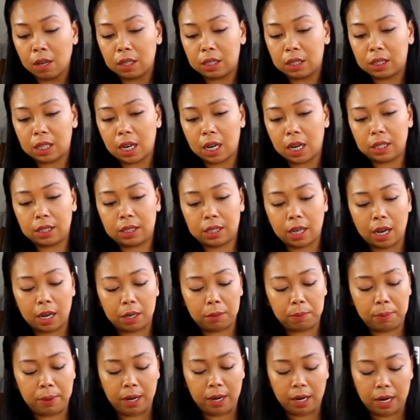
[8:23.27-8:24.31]
Tad
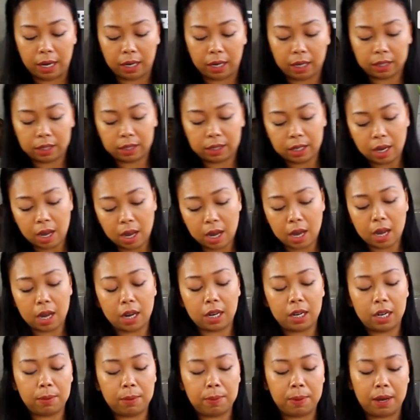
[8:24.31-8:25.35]
bit, like a
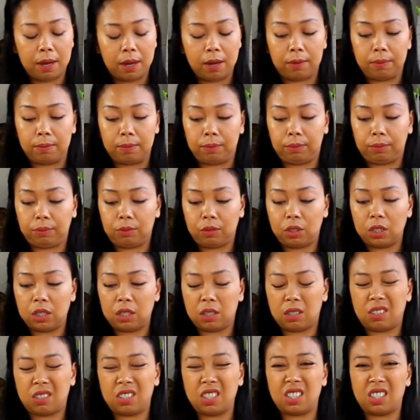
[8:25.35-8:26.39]
tiny bit.
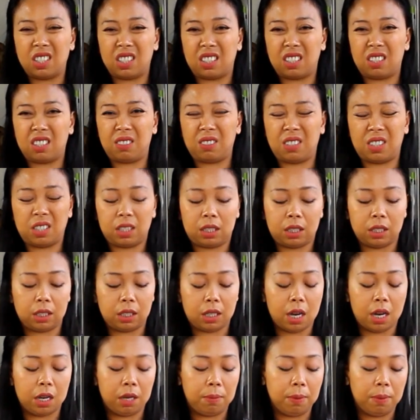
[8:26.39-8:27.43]
Just a
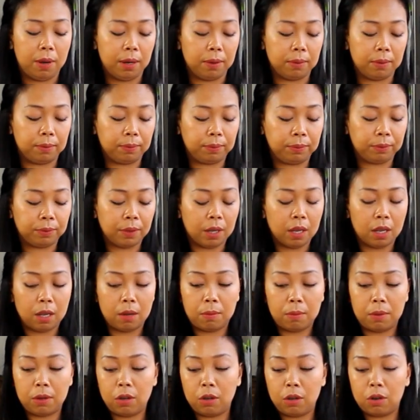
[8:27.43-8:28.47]
tiny bit.
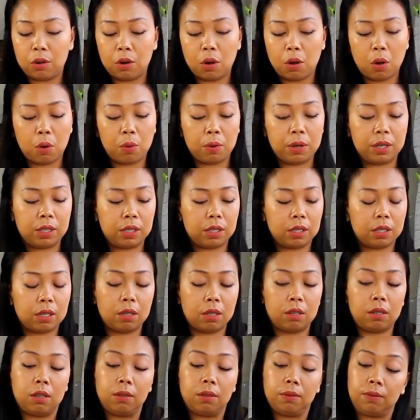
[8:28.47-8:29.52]
And you could always,
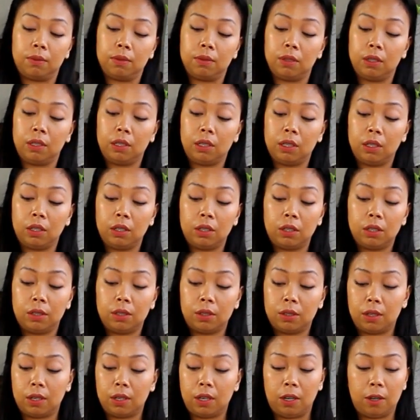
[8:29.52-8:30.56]

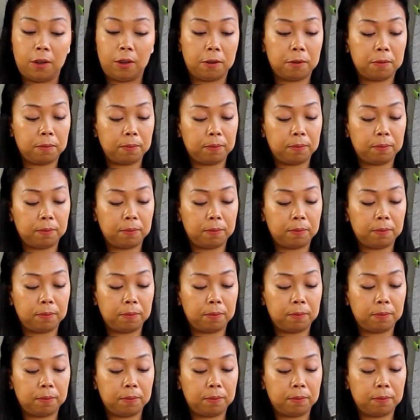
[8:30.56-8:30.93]
there you go,